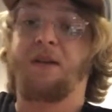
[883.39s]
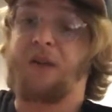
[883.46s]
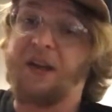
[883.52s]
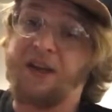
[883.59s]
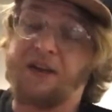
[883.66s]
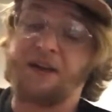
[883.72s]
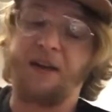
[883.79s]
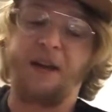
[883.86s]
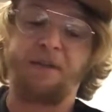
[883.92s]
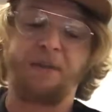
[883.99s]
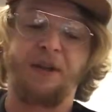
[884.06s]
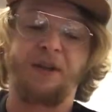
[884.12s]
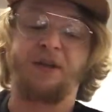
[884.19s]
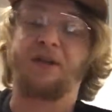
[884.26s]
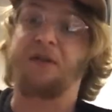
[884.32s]
Later,
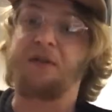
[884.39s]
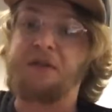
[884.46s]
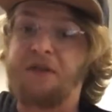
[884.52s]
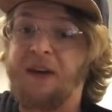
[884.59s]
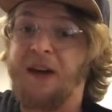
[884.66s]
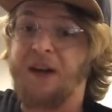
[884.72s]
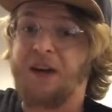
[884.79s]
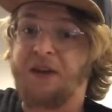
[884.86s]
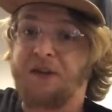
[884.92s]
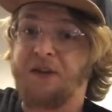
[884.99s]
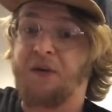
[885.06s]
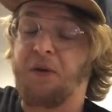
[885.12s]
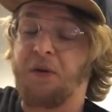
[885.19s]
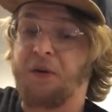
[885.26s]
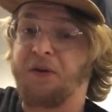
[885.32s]
I'm going to show you guys
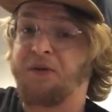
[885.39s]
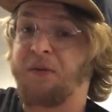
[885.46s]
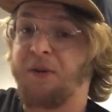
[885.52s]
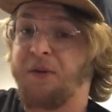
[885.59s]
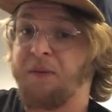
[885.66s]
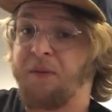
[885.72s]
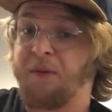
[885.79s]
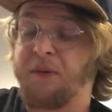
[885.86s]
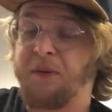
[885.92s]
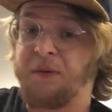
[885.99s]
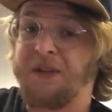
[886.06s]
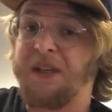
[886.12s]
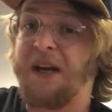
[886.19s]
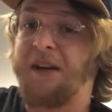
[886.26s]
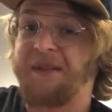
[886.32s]
chords with the
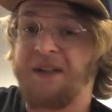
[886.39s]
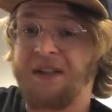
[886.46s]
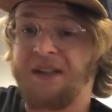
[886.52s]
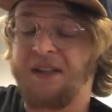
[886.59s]
roots on the